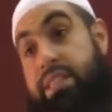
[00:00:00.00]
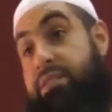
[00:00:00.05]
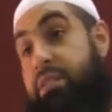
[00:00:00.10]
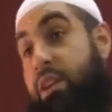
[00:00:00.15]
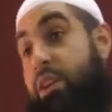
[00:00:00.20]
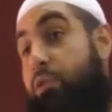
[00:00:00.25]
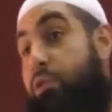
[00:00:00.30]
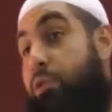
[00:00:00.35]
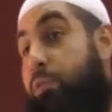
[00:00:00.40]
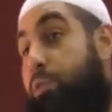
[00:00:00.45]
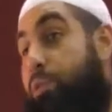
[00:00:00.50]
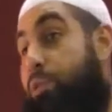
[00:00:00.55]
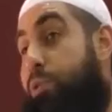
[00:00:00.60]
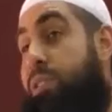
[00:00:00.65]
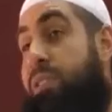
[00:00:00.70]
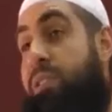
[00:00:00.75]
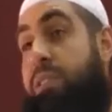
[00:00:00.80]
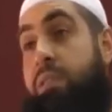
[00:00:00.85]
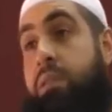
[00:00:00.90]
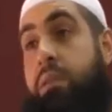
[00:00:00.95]
He's
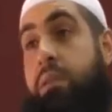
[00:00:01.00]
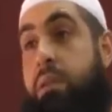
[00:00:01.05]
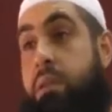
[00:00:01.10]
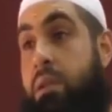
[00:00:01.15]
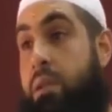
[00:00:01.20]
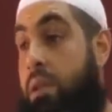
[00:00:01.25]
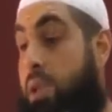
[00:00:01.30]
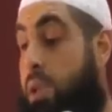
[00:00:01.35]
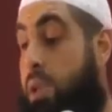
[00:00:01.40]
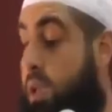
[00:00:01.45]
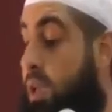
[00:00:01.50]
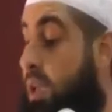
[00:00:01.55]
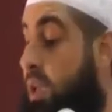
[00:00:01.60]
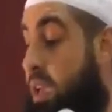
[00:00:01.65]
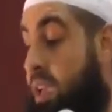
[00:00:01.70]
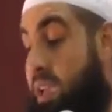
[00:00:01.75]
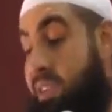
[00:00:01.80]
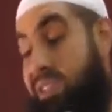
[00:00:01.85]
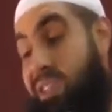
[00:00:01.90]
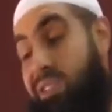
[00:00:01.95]
vulnerable.
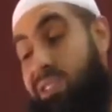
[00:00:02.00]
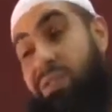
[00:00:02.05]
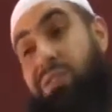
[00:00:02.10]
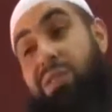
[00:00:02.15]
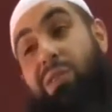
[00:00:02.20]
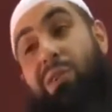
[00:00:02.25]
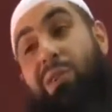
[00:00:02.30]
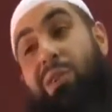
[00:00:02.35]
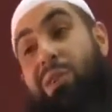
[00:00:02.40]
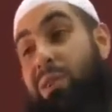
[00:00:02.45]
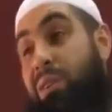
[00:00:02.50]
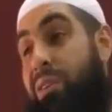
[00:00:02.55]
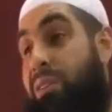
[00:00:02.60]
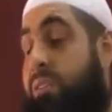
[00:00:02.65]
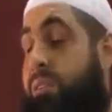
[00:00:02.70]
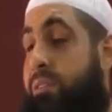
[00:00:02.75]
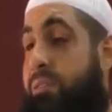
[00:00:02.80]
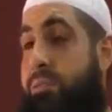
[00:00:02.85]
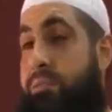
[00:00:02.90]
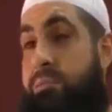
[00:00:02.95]
He's on the
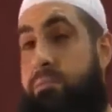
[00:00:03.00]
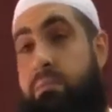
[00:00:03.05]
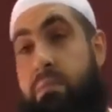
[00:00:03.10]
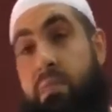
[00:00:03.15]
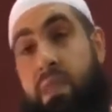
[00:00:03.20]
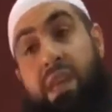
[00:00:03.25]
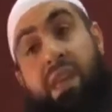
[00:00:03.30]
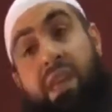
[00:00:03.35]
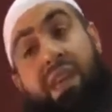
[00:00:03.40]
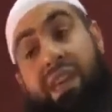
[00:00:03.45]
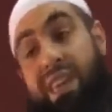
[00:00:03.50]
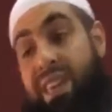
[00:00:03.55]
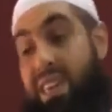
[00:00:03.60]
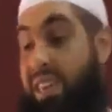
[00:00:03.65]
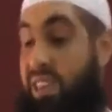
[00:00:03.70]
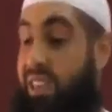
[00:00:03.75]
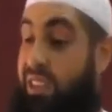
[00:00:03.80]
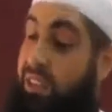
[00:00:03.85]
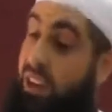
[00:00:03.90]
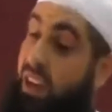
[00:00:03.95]
floor.
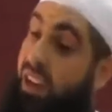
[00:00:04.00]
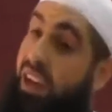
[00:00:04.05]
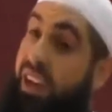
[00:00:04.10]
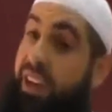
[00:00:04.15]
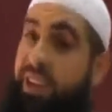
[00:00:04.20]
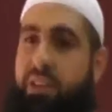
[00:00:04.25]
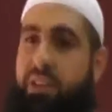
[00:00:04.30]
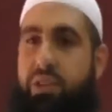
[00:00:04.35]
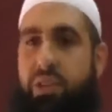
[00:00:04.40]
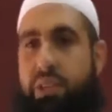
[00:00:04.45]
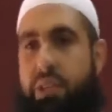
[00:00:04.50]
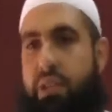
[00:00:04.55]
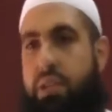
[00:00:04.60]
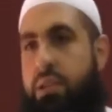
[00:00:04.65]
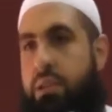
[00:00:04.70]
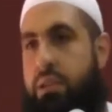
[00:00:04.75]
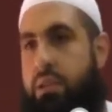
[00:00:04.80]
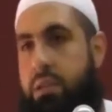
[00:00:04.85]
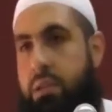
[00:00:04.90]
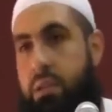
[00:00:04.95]
He acknowledged,
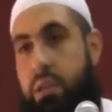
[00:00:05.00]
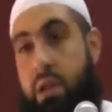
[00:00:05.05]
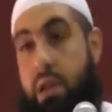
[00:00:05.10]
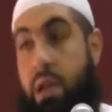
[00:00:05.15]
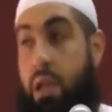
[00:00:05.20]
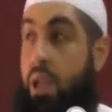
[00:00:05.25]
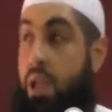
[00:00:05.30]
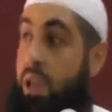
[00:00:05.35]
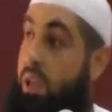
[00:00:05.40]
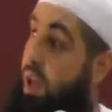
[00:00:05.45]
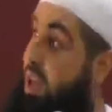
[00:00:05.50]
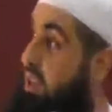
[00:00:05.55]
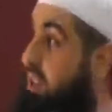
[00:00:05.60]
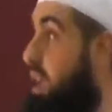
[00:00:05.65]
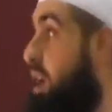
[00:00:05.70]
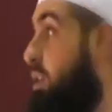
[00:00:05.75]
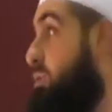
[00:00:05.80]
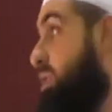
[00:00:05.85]
I